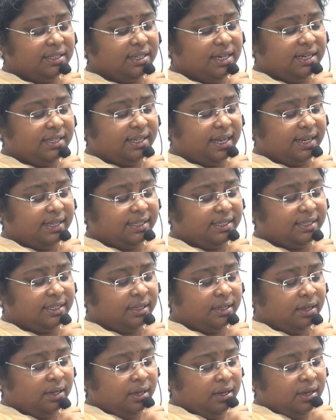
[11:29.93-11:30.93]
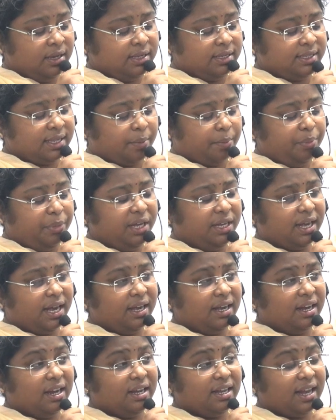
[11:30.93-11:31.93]
citizens
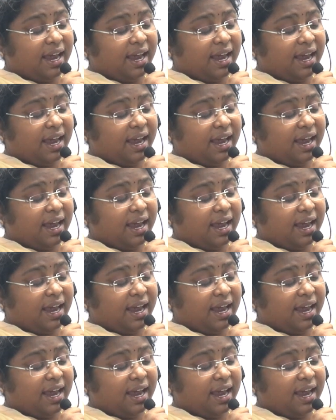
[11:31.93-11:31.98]
submitted